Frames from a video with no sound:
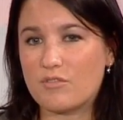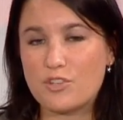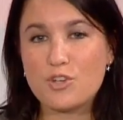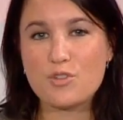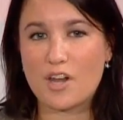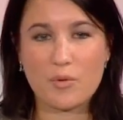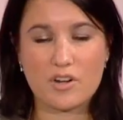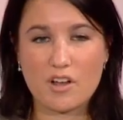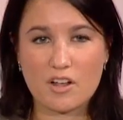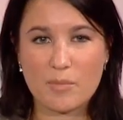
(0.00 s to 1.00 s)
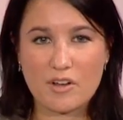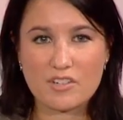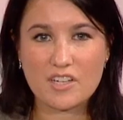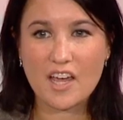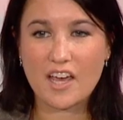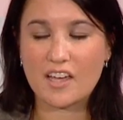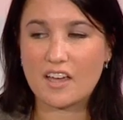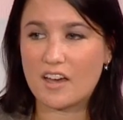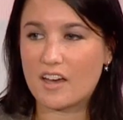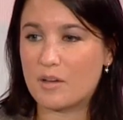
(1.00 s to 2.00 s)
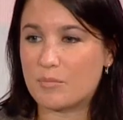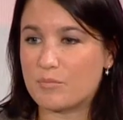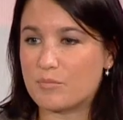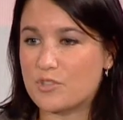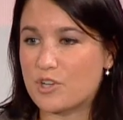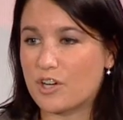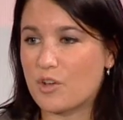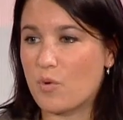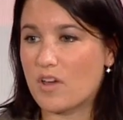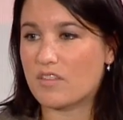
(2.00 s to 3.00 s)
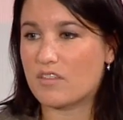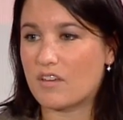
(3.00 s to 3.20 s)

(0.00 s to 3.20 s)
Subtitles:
two that I want to talk about today, starting with